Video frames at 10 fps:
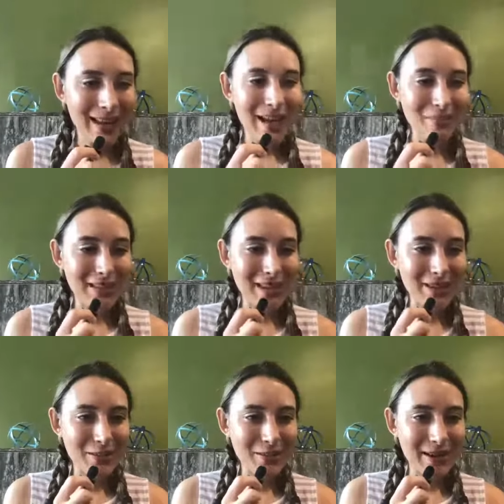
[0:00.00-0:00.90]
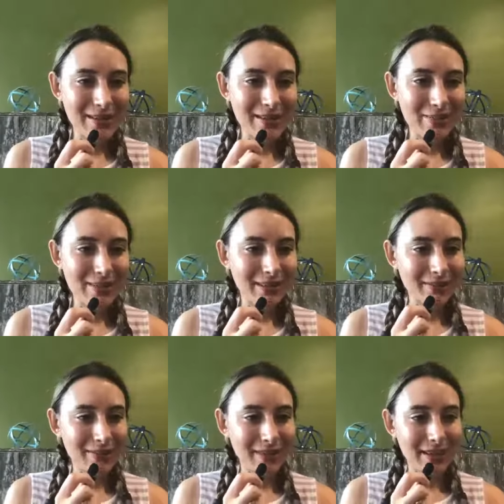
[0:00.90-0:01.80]
Um, thank you, Peyton, for
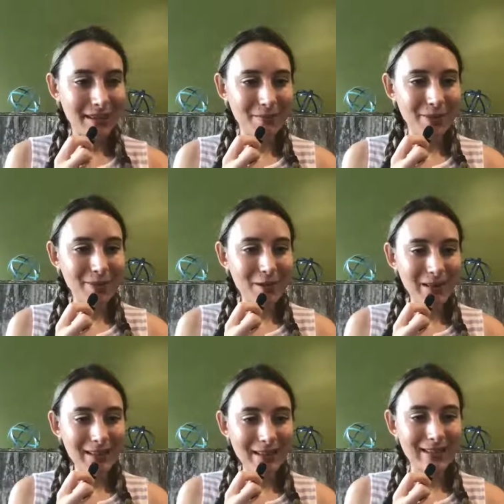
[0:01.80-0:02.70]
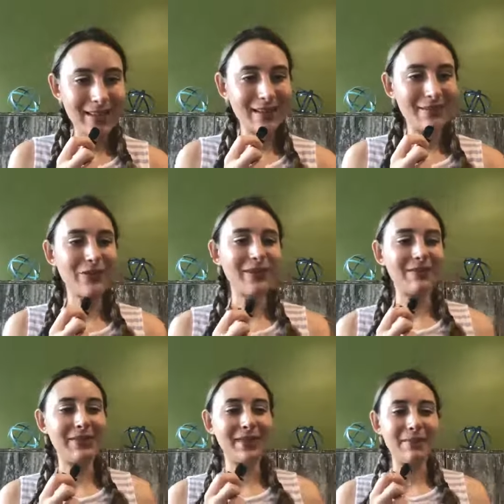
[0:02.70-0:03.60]
leaving um, your comments. Thank you for
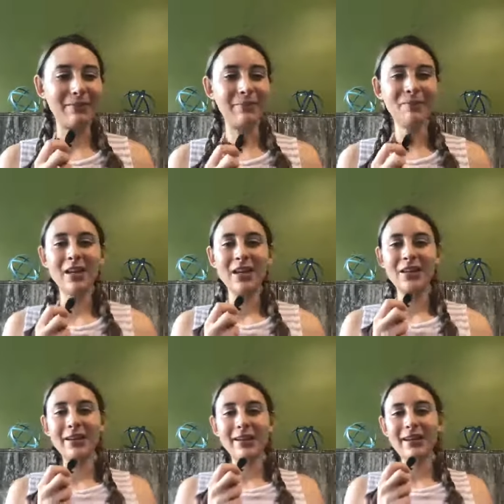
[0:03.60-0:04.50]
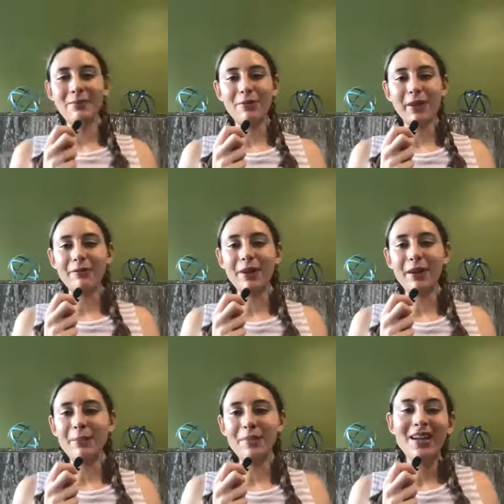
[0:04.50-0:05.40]
leaving um, your nickname, where you're
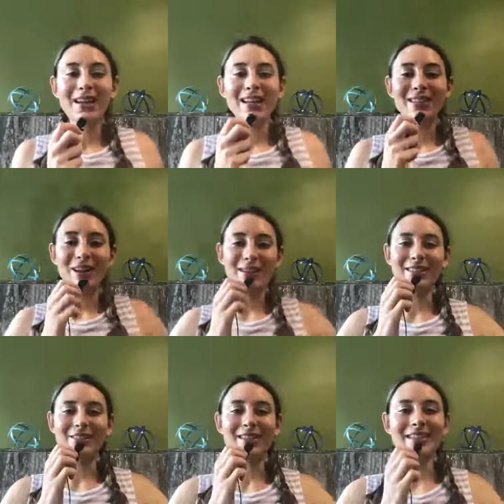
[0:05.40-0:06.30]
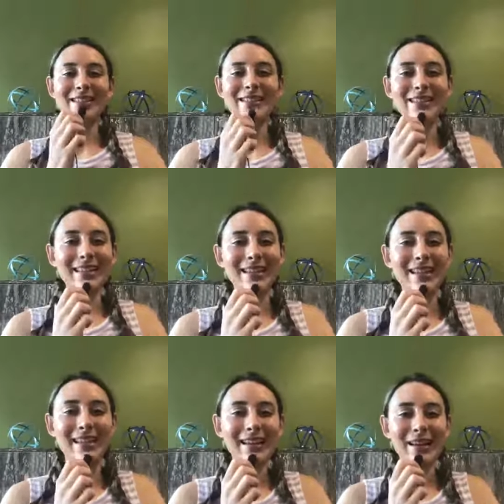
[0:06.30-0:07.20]
from. It's always great to see,
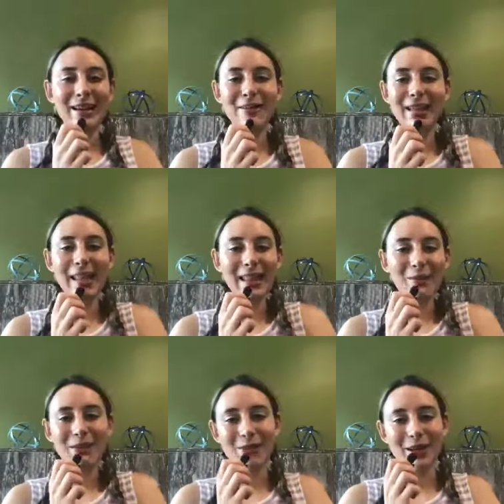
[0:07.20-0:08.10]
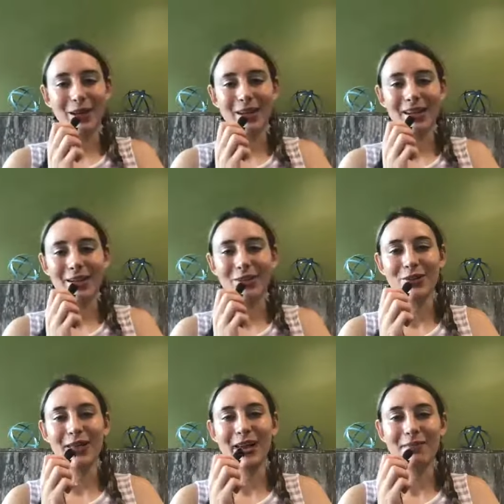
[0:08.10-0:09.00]
um, yeah, like what's going on in your
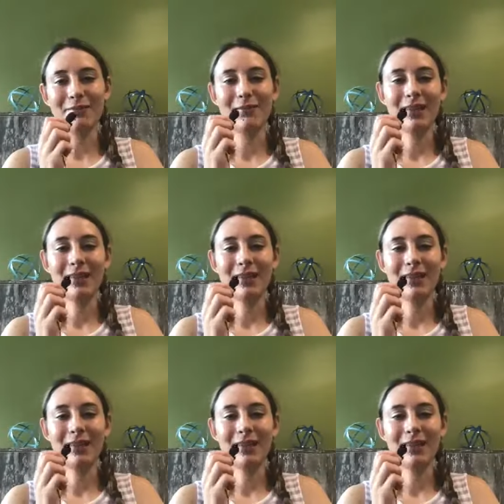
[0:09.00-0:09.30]
life.